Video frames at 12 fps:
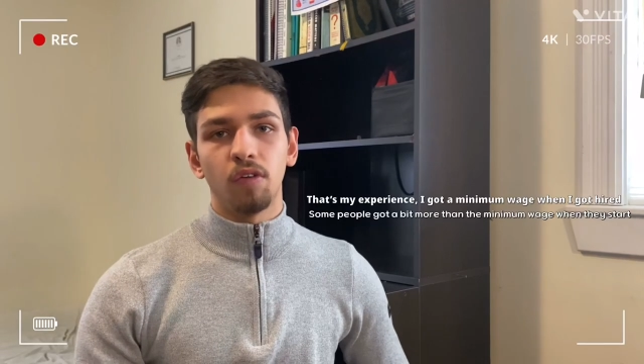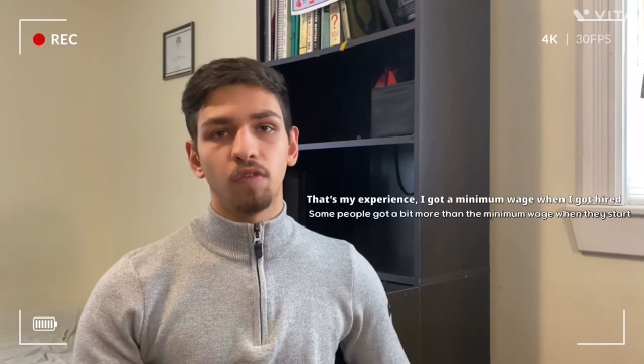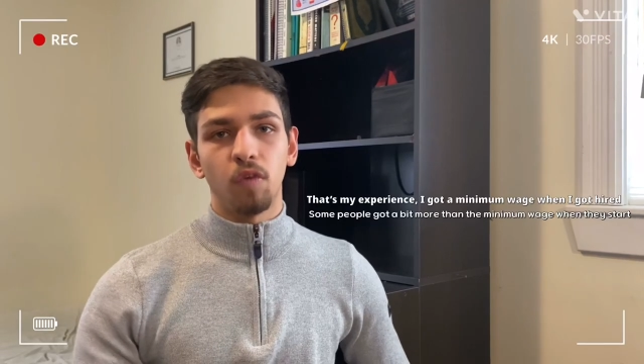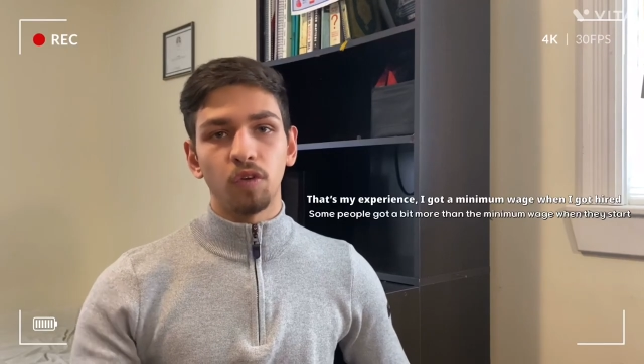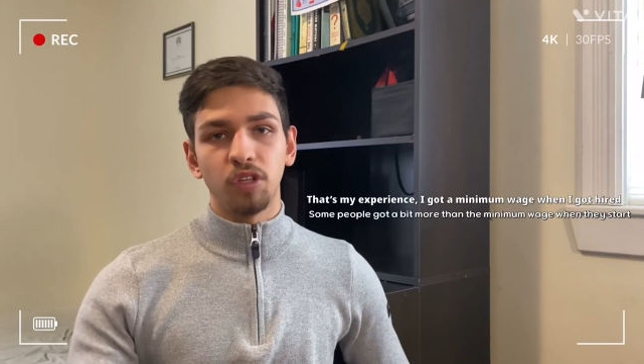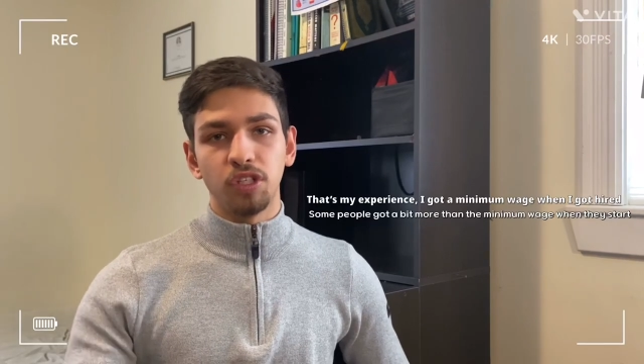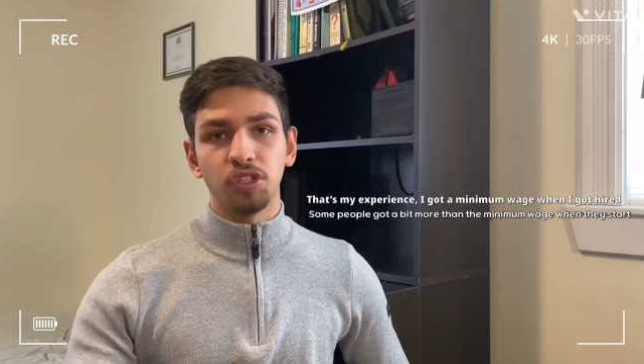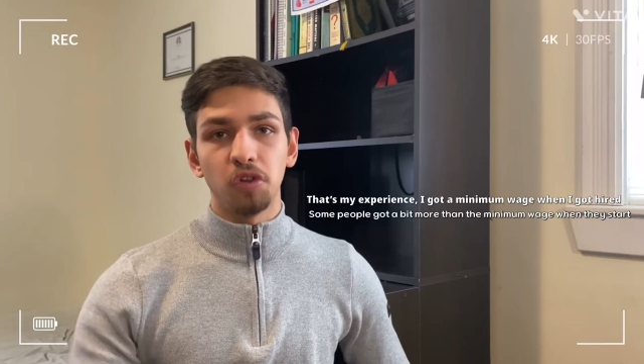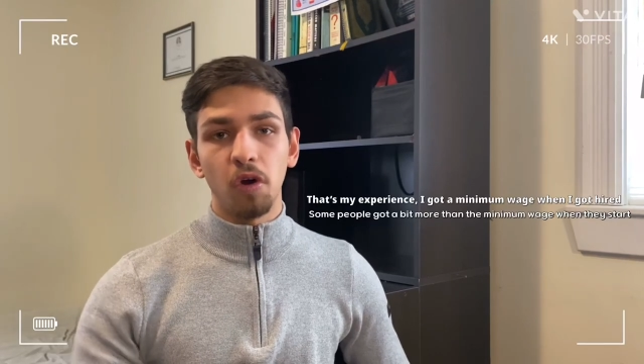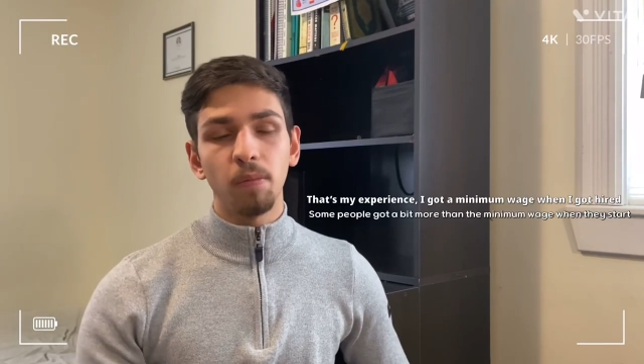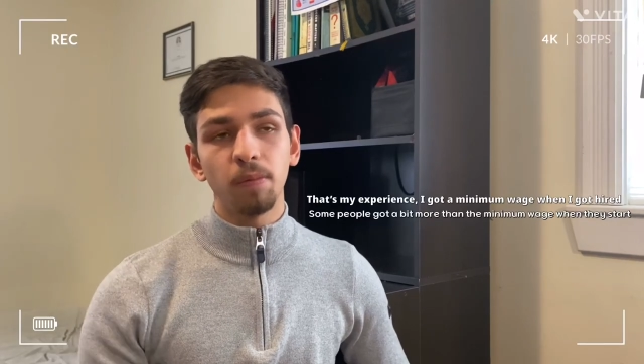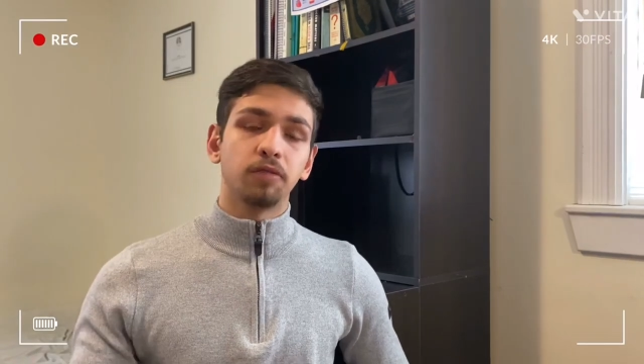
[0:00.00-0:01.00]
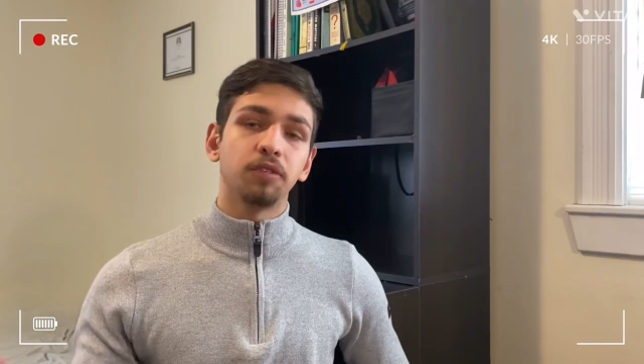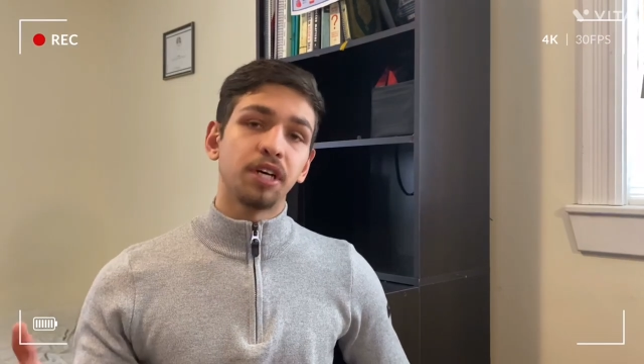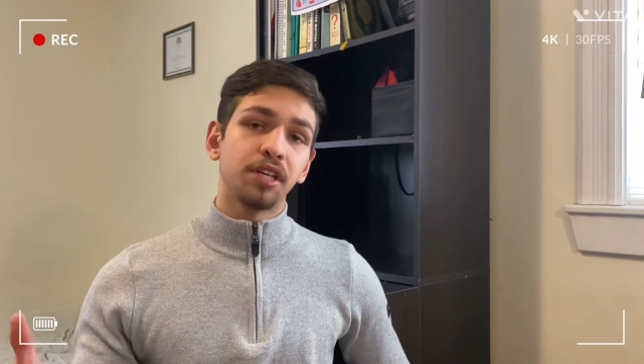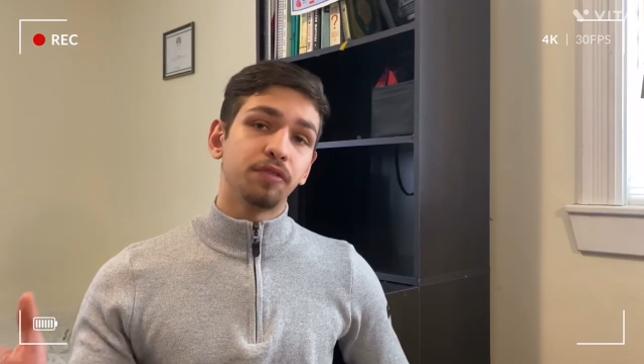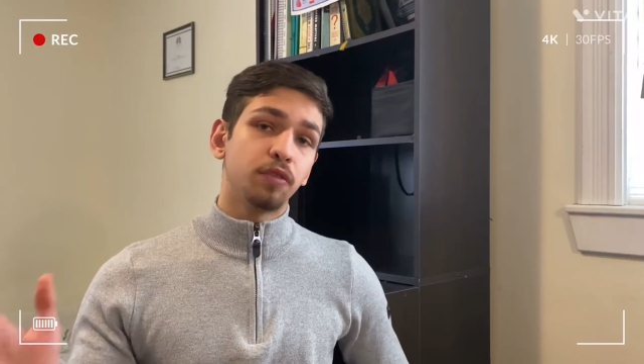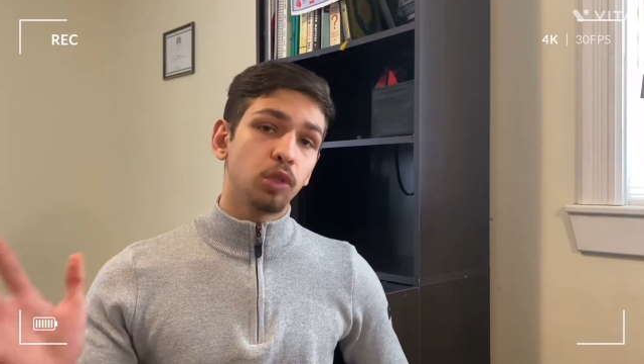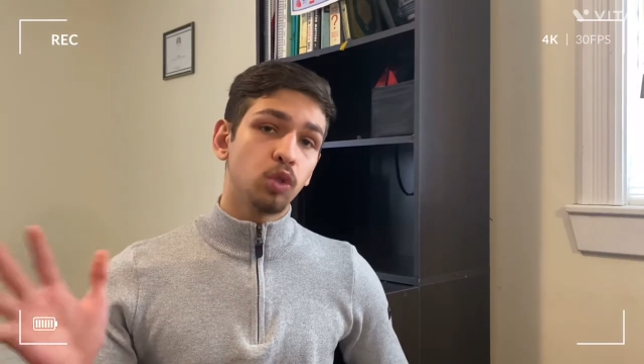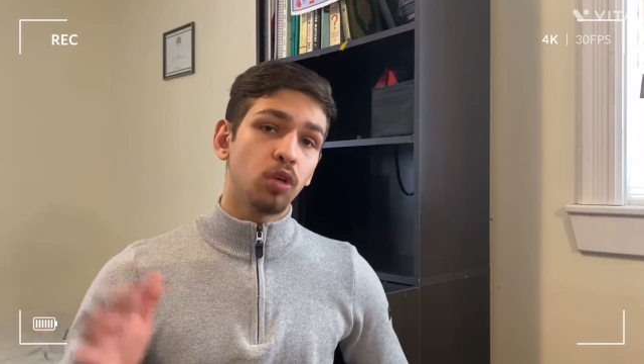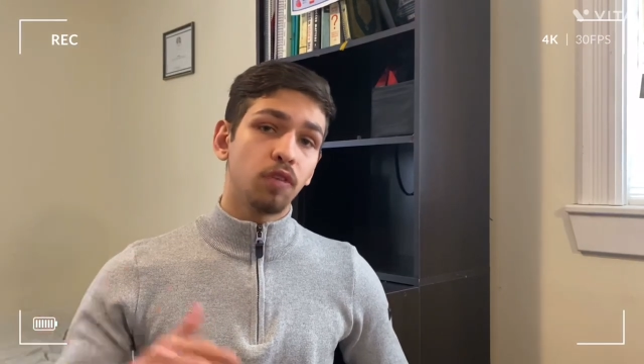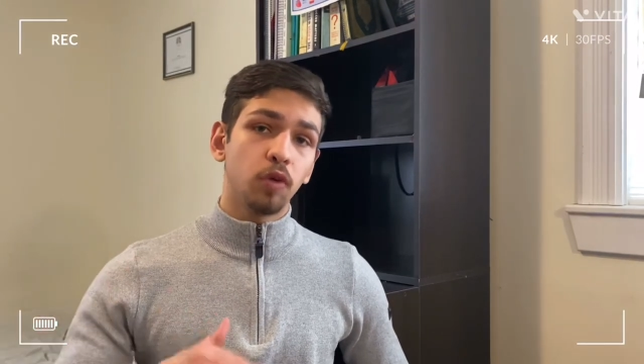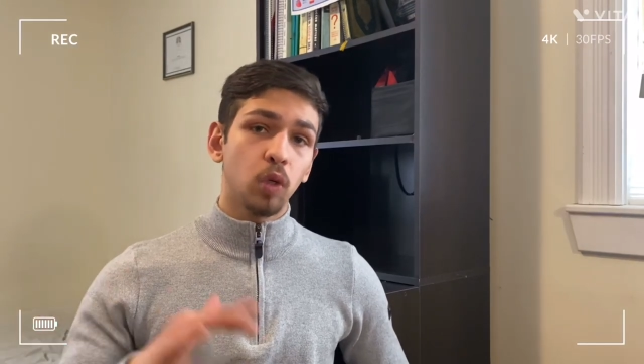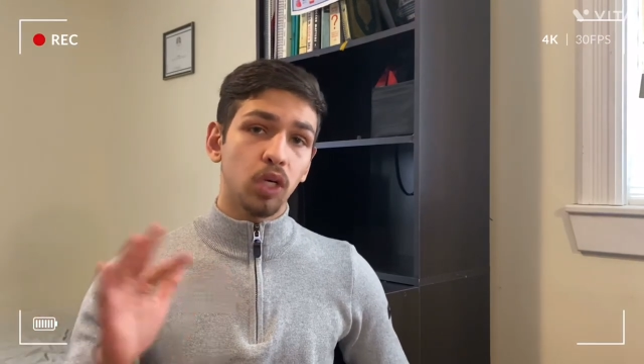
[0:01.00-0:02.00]
for this job and for sure
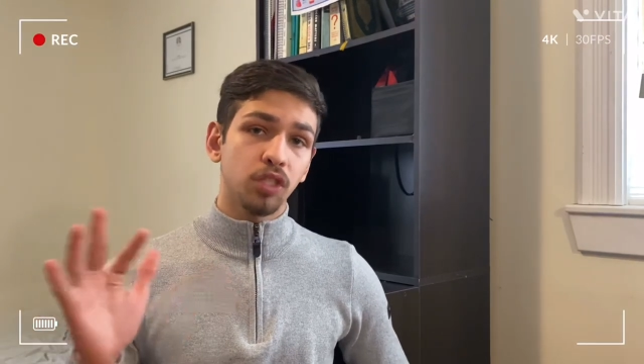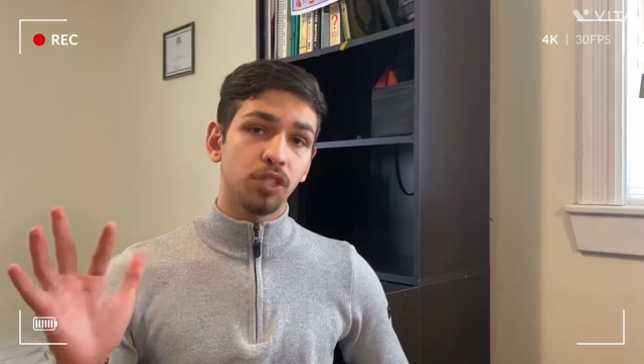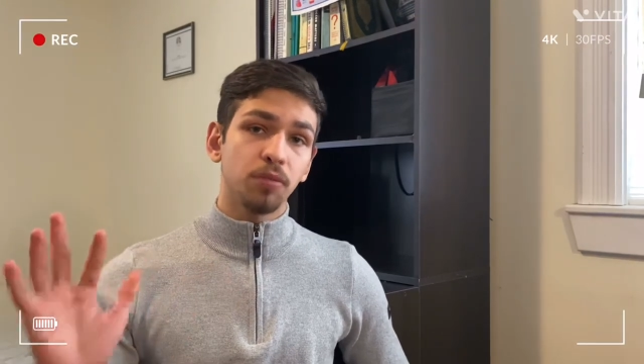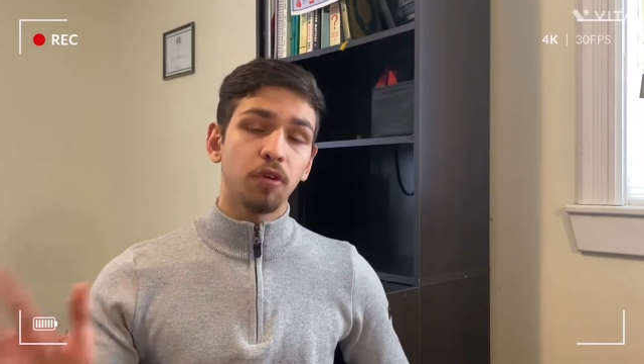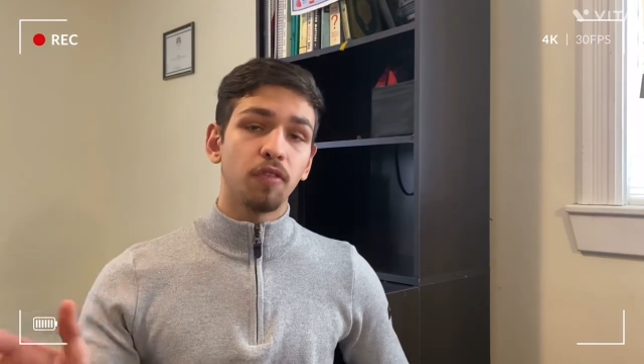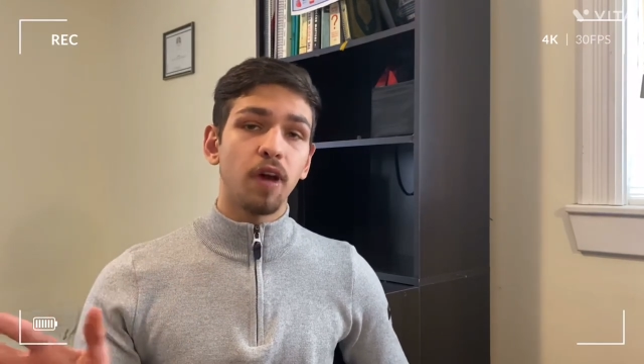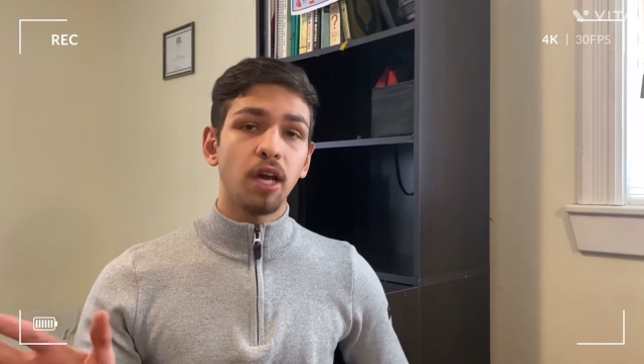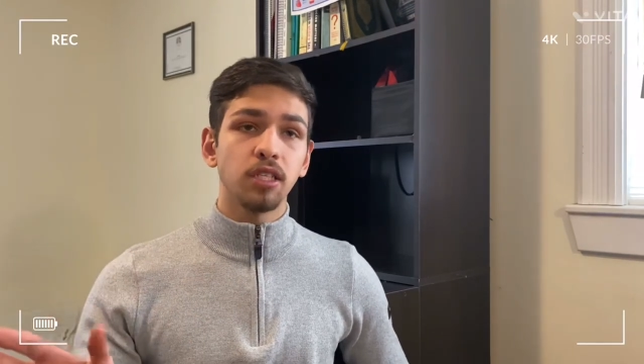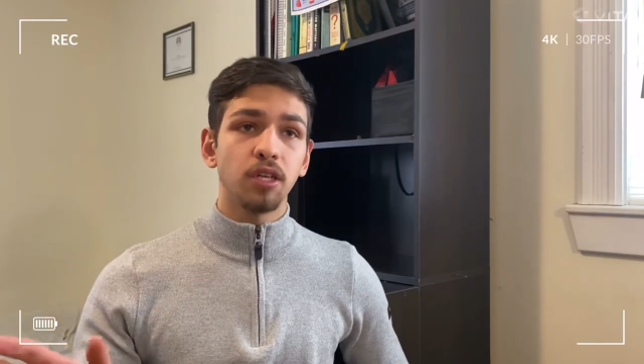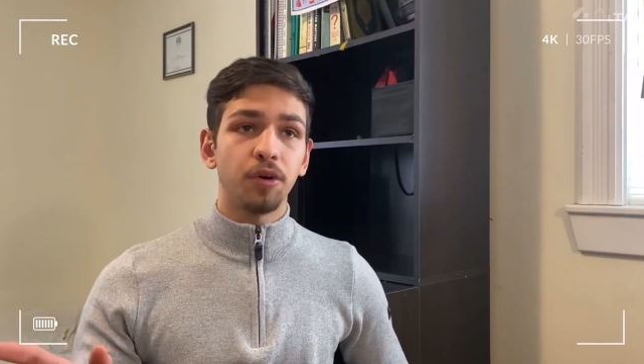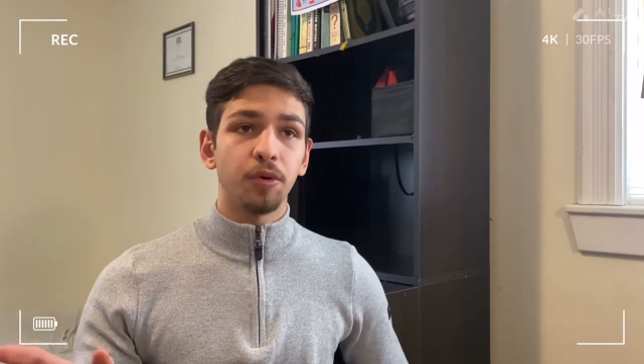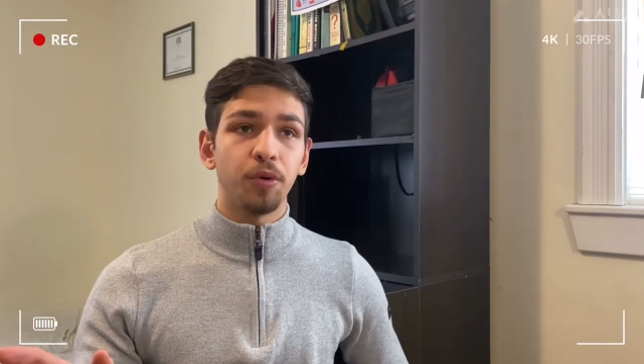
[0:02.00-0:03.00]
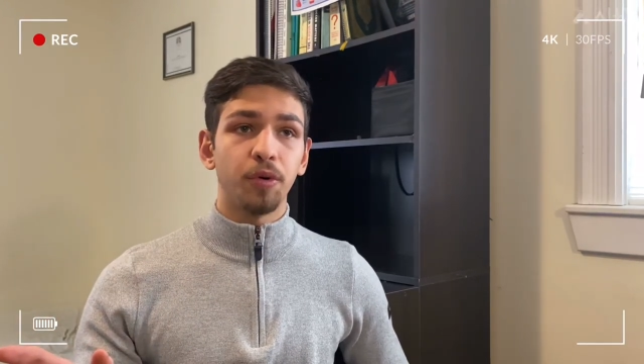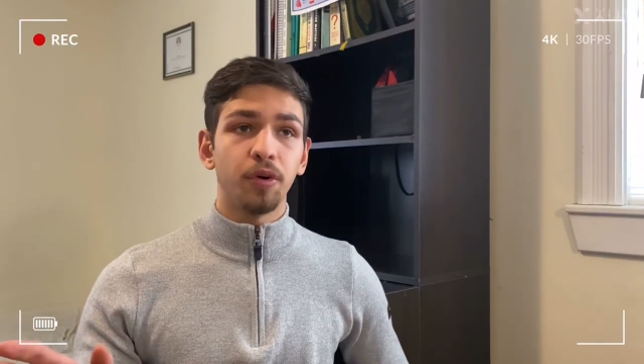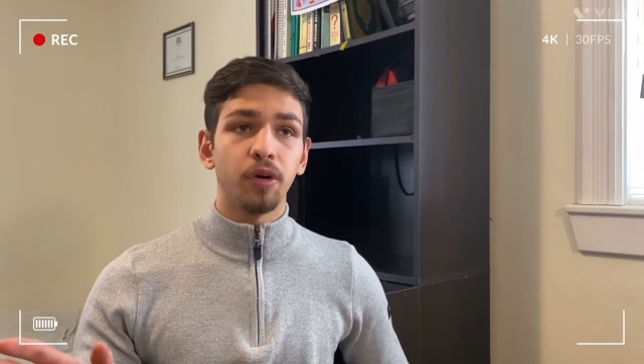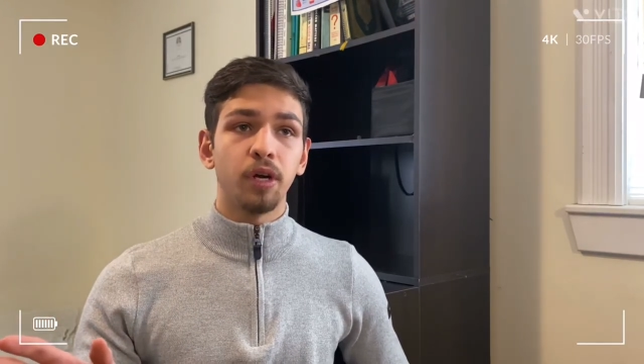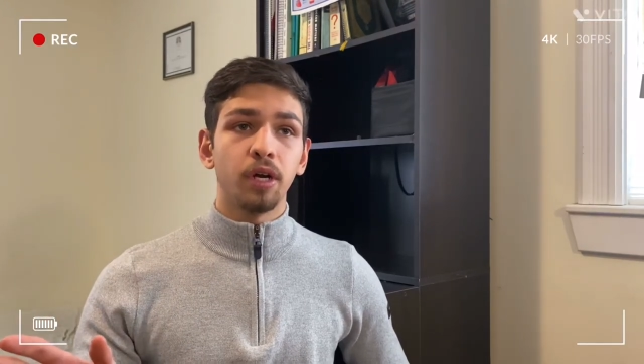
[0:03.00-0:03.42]
if you are a supervisor or